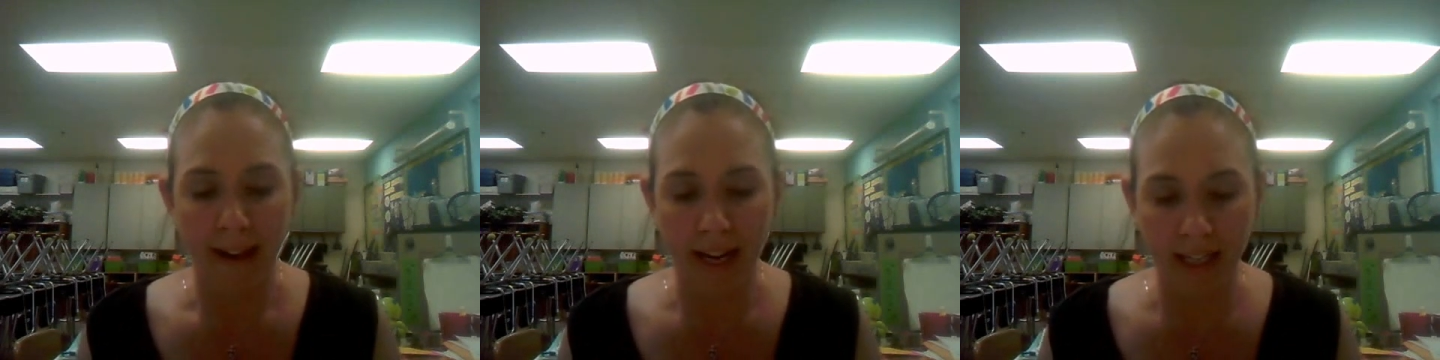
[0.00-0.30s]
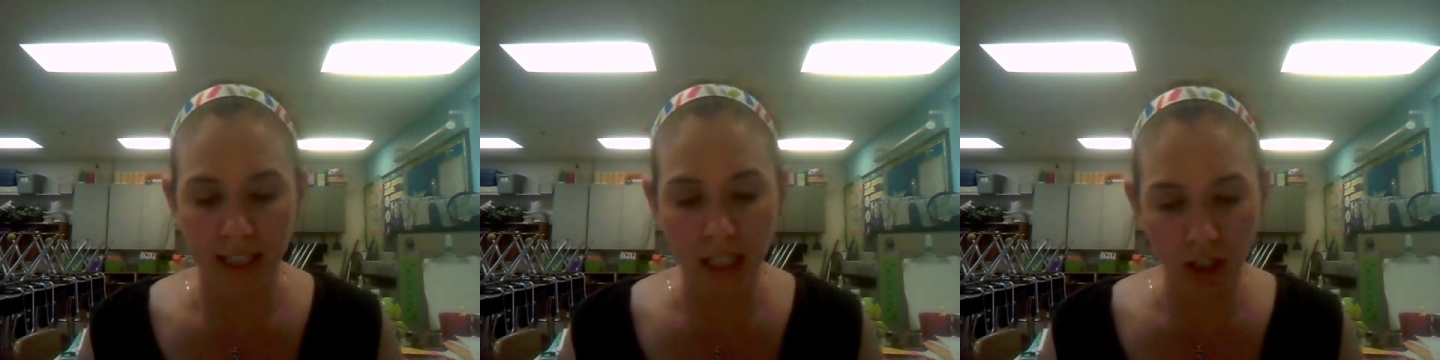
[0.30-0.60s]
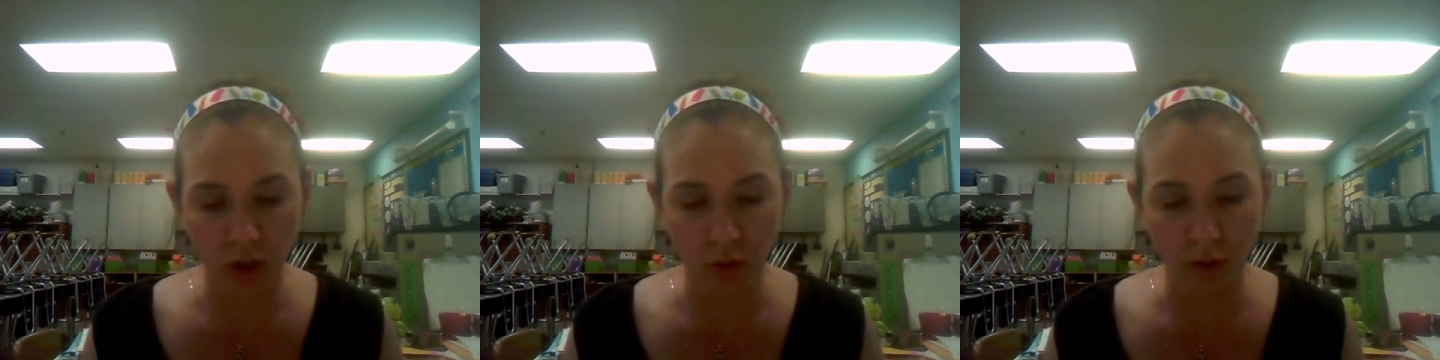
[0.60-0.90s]
And
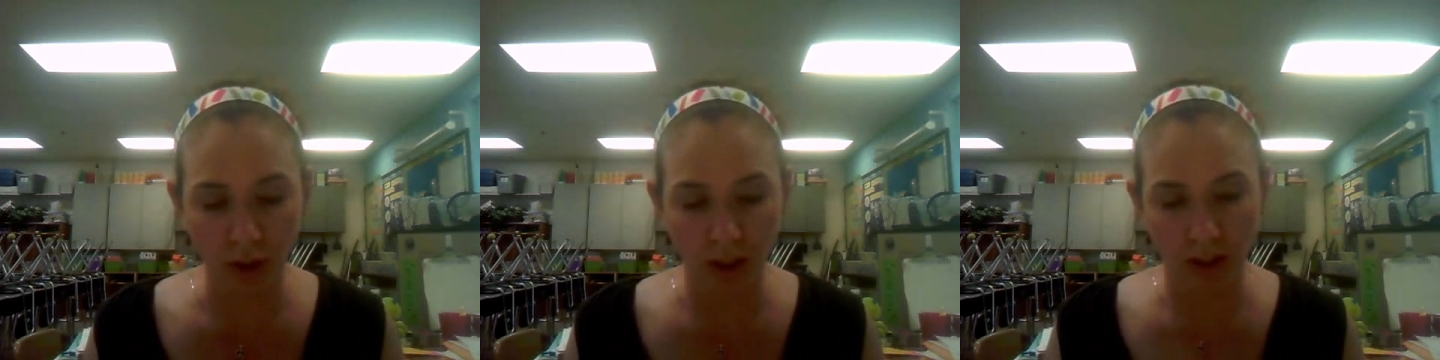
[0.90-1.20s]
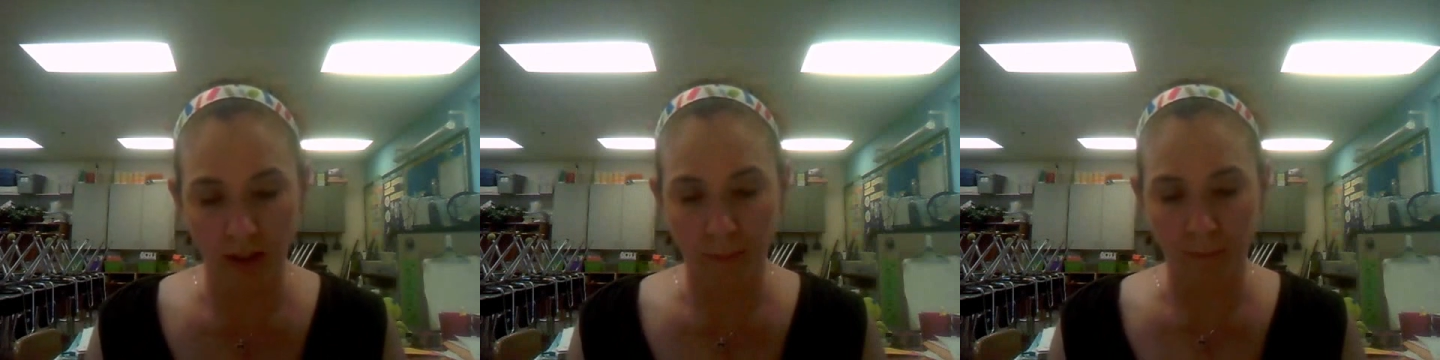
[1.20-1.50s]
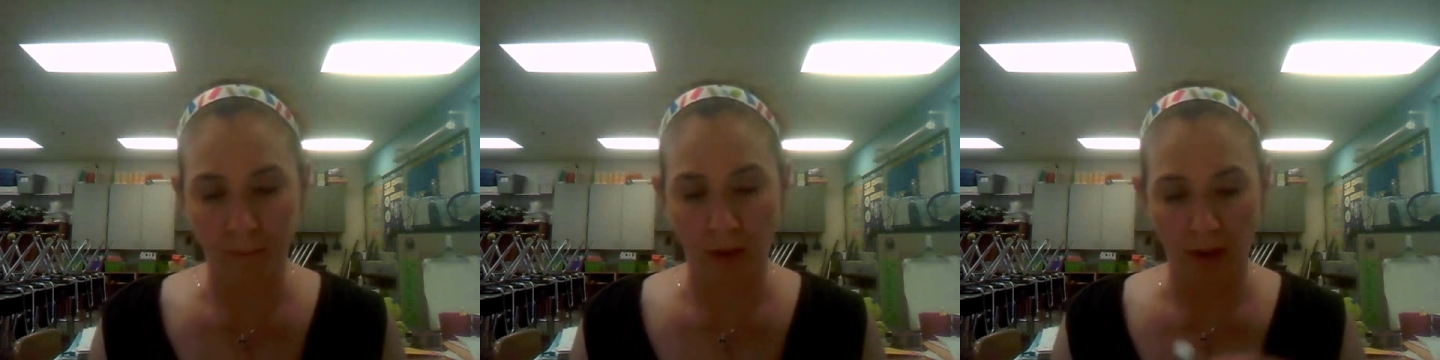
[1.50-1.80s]
each granola
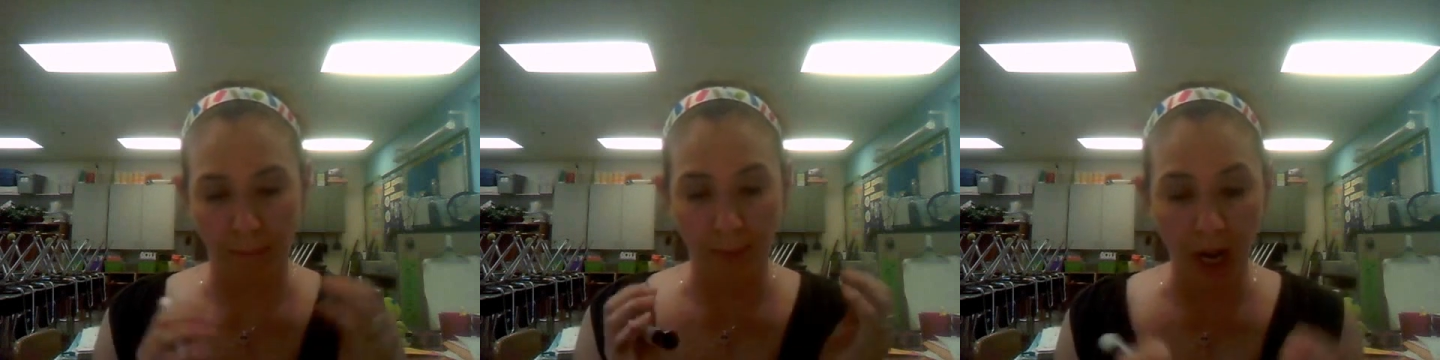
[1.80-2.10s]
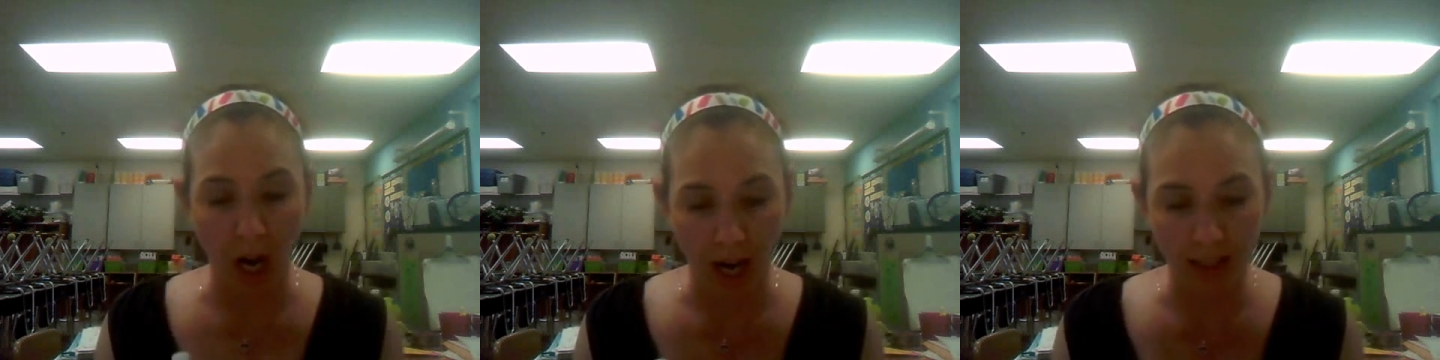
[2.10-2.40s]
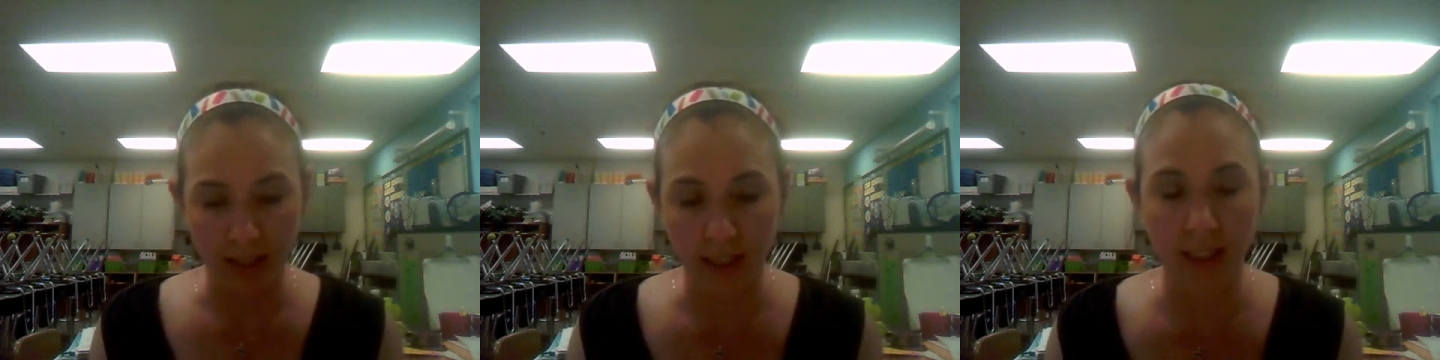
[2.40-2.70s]
bar
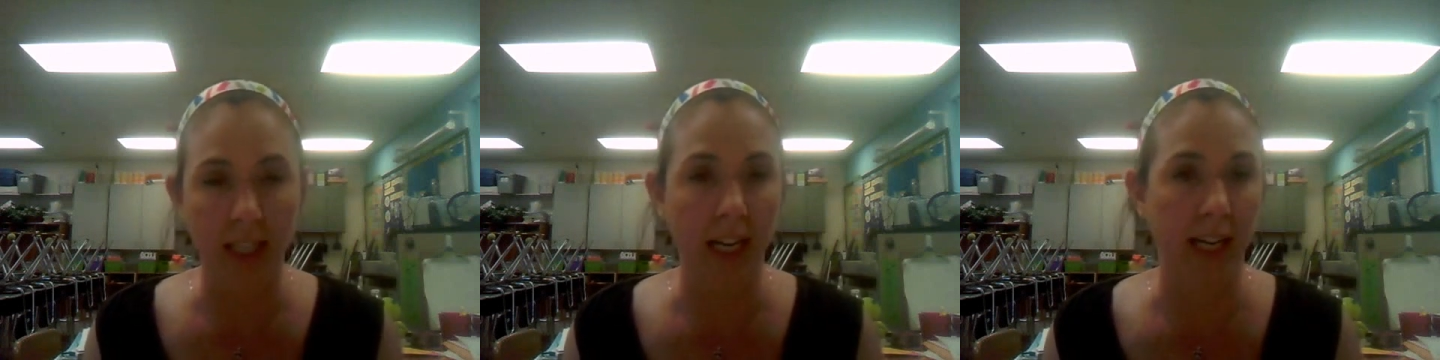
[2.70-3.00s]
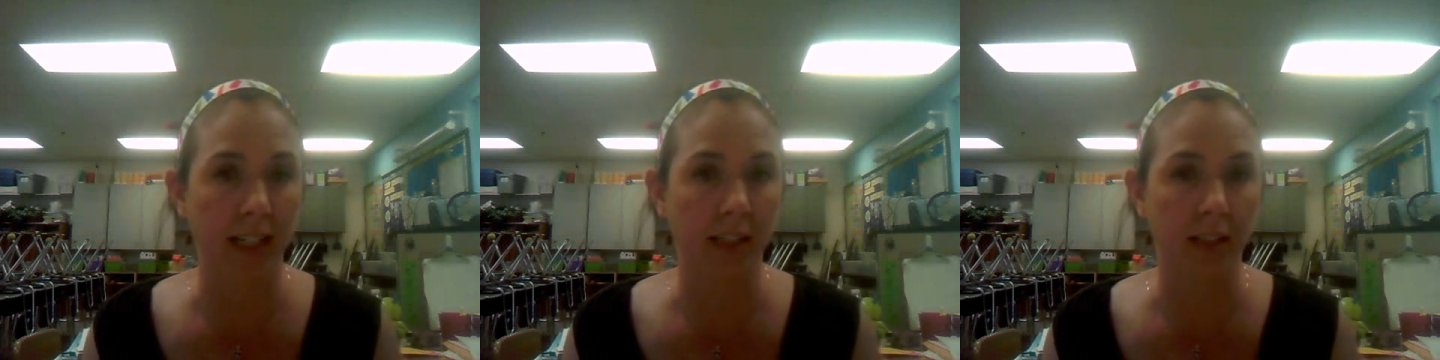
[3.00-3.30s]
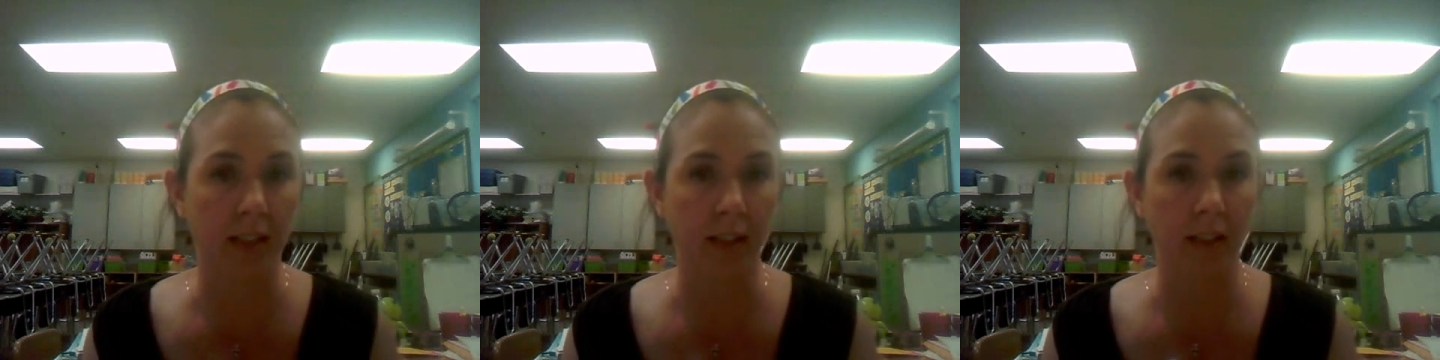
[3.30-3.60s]
box
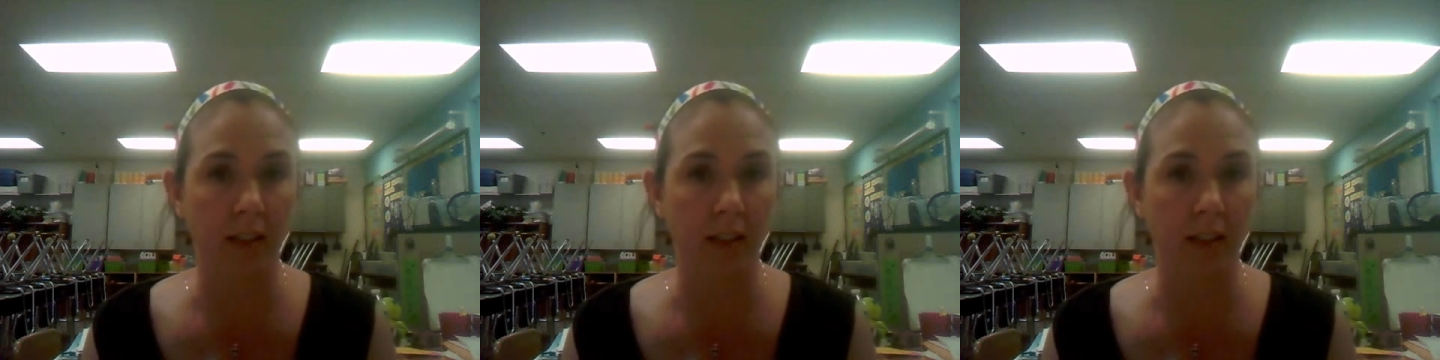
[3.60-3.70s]
contains